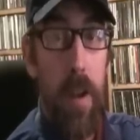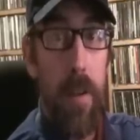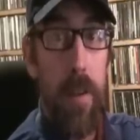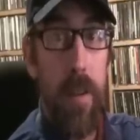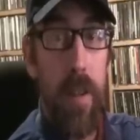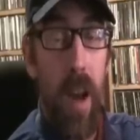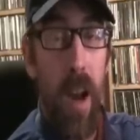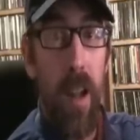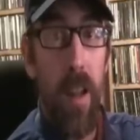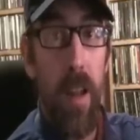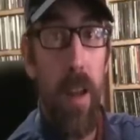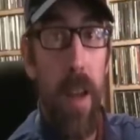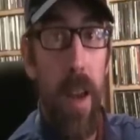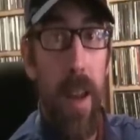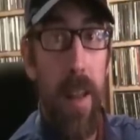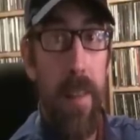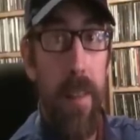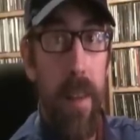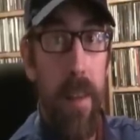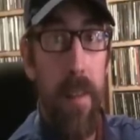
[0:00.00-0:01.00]
Start
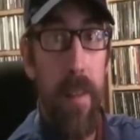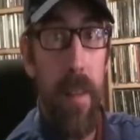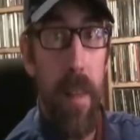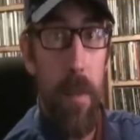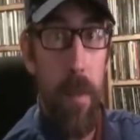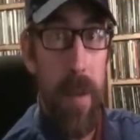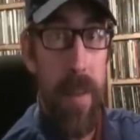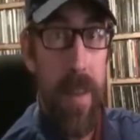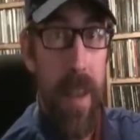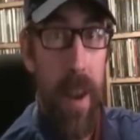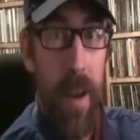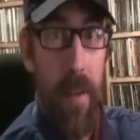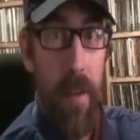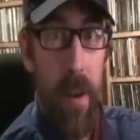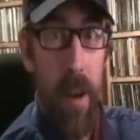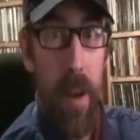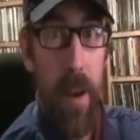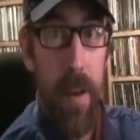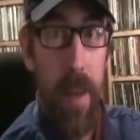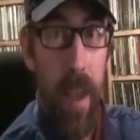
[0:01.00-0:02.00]
looking at these
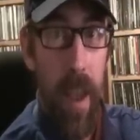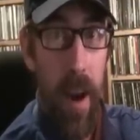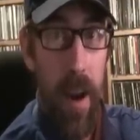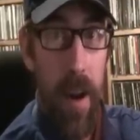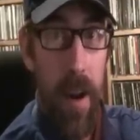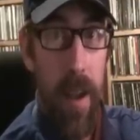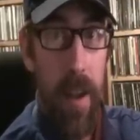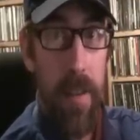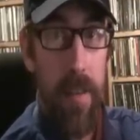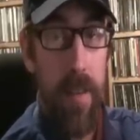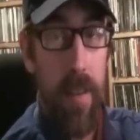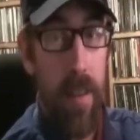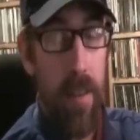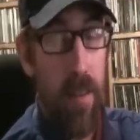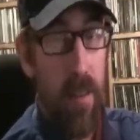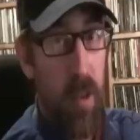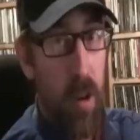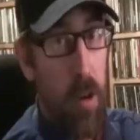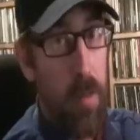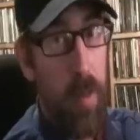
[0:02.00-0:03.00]
libertarian candidates,
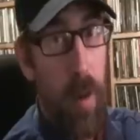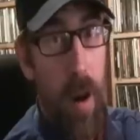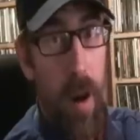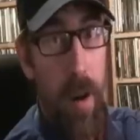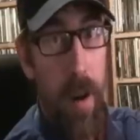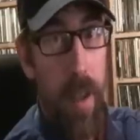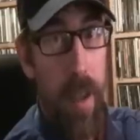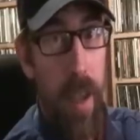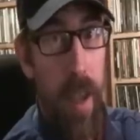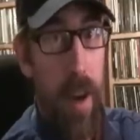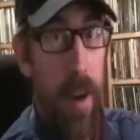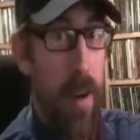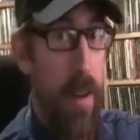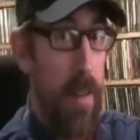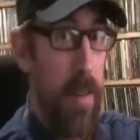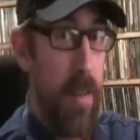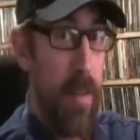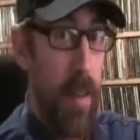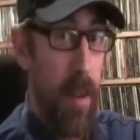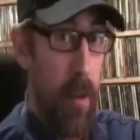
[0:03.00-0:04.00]
these third party
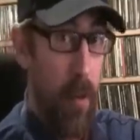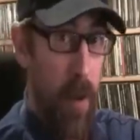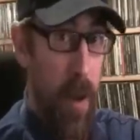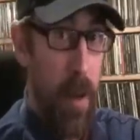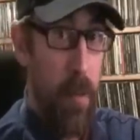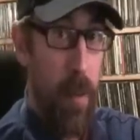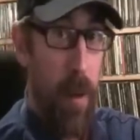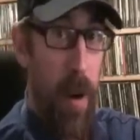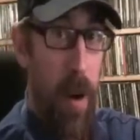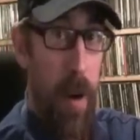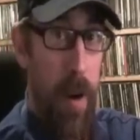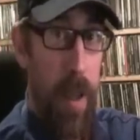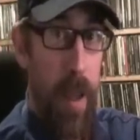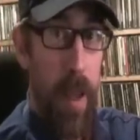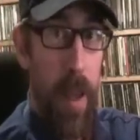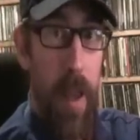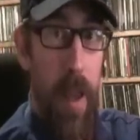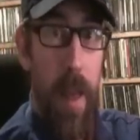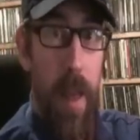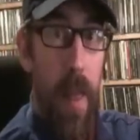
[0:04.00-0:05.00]
candidates, the Green
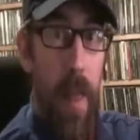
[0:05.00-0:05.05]
Party.